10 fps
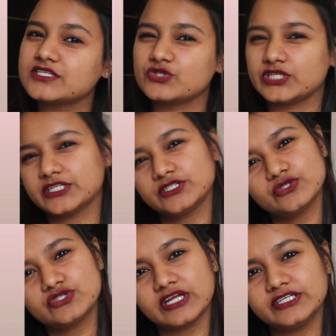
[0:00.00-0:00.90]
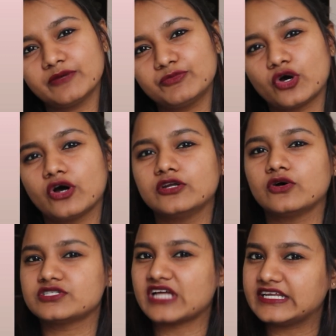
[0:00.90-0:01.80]
is related to study abroad
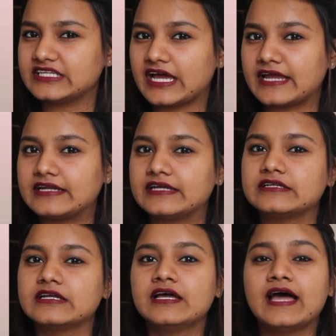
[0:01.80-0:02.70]
or study in Ireland,